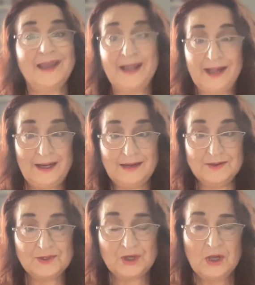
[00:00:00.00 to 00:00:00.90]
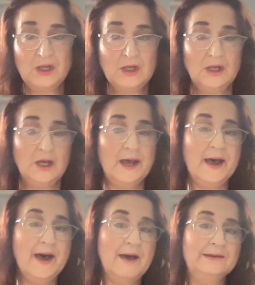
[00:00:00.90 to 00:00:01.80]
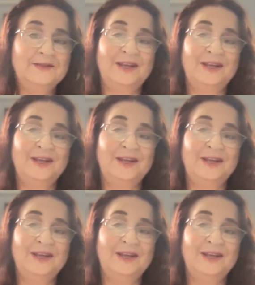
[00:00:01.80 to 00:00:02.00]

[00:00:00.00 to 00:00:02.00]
80s. And